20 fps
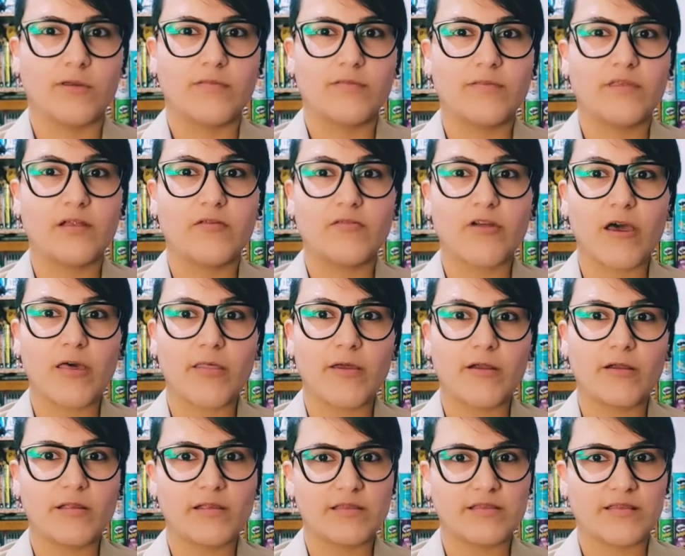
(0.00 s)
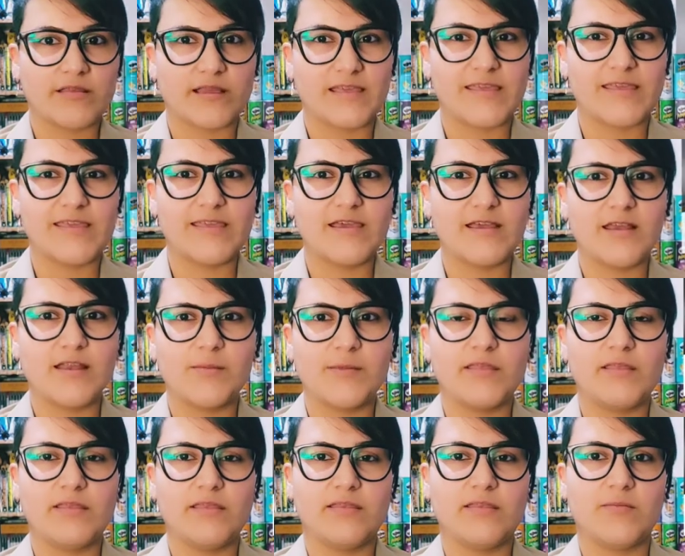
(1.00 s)
the rudder is a key
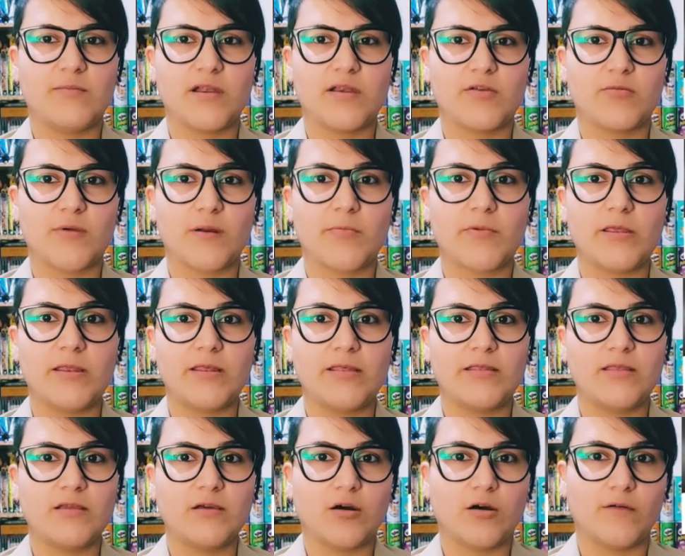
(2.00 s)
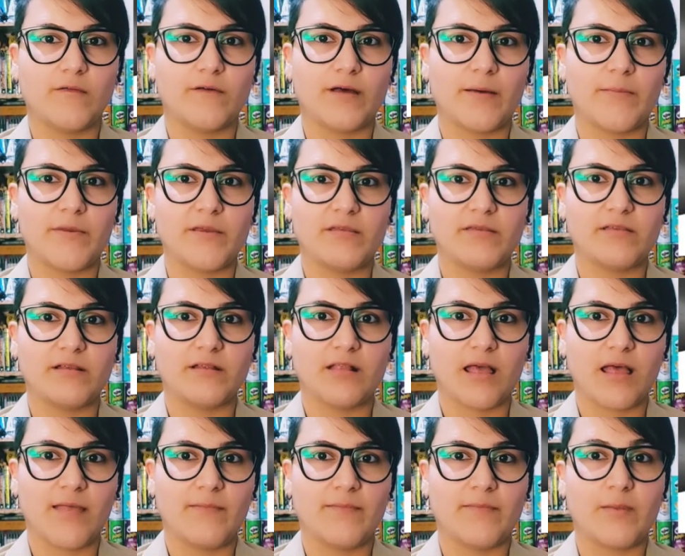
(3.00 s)
element in the maneuverability of a
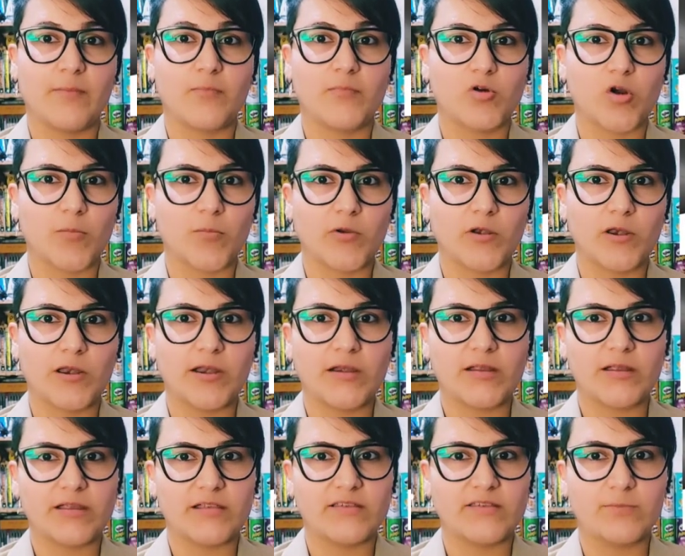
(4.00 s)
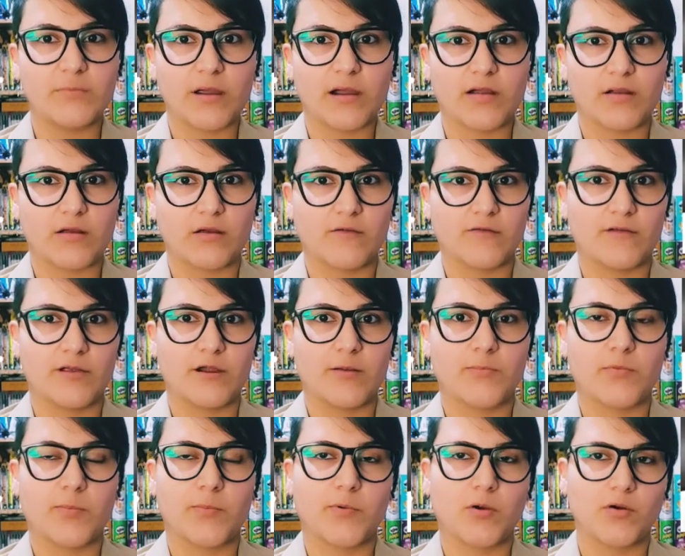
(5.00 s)
vessel, and the propeller is part of her
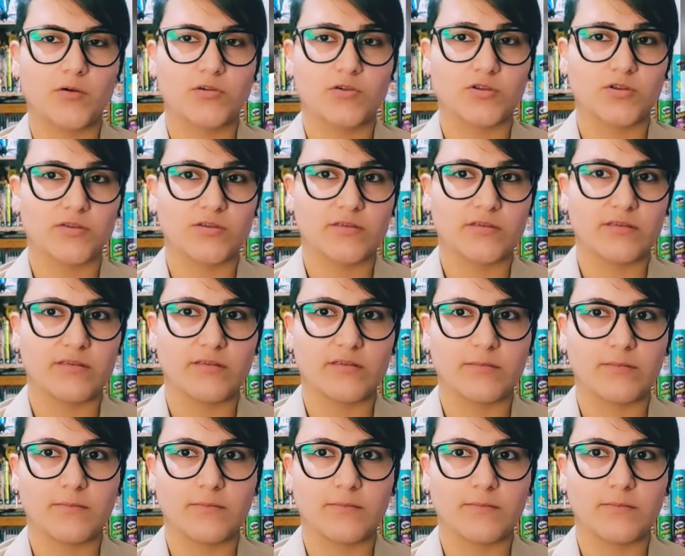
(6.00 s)
propulsion system.